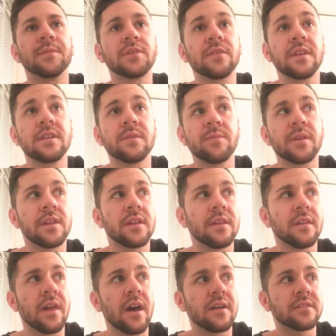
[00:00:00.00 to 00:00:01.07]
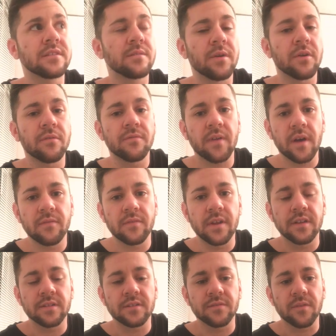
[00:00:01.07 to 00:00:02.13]
So they typically last about 5
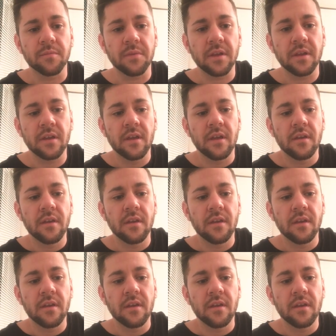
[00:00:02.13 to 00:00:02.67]
days for me,